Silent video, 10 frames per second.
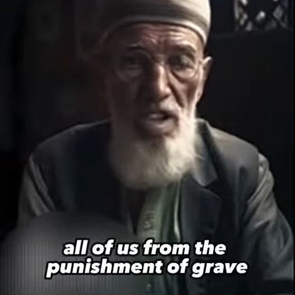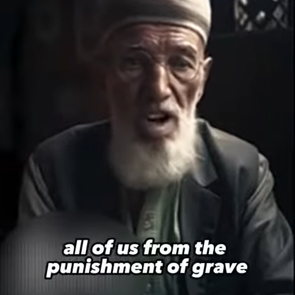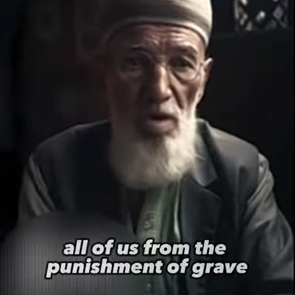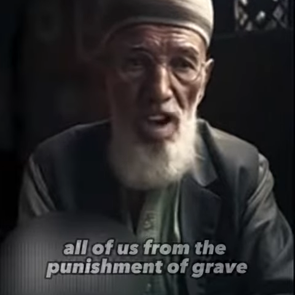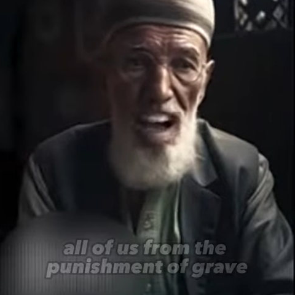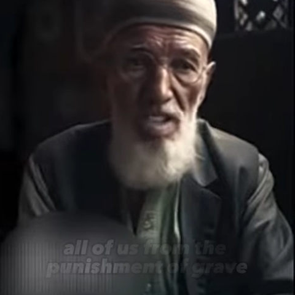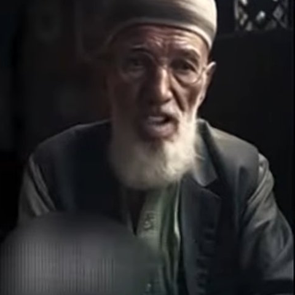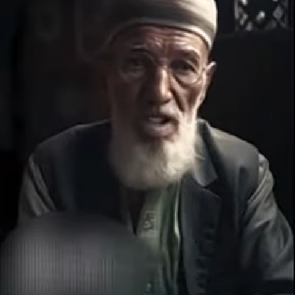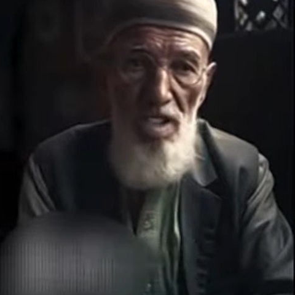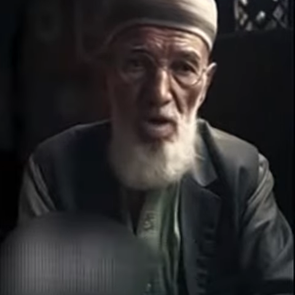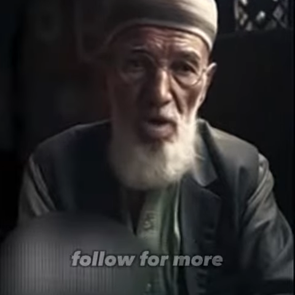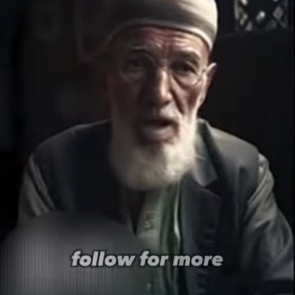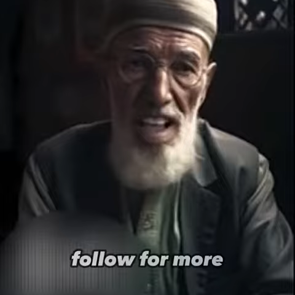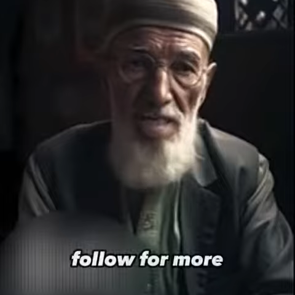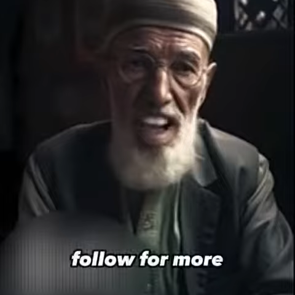of grave.
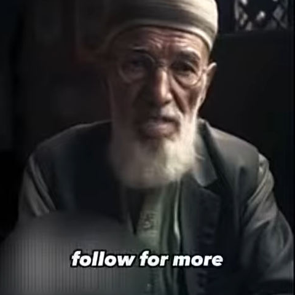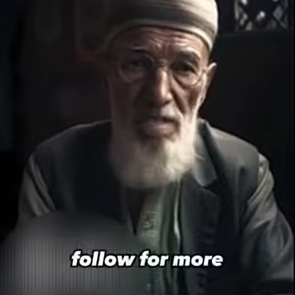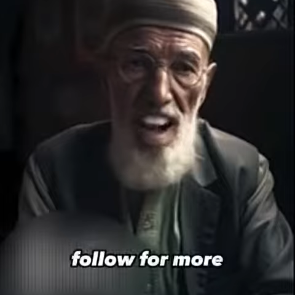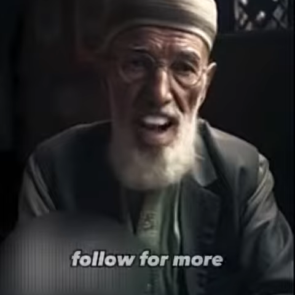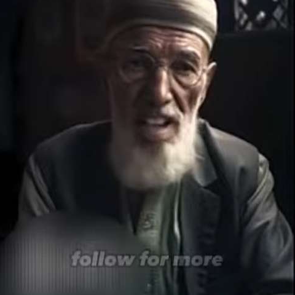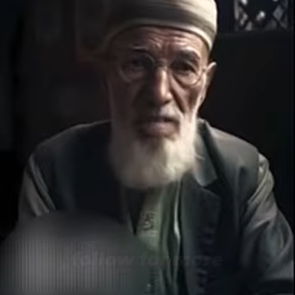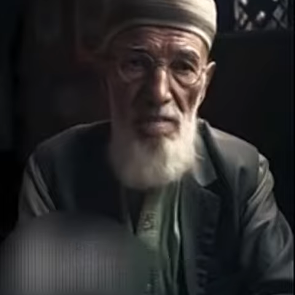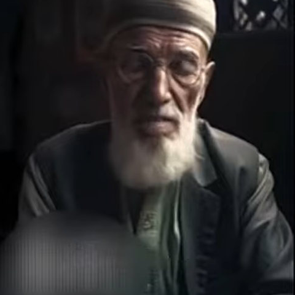Follow for more.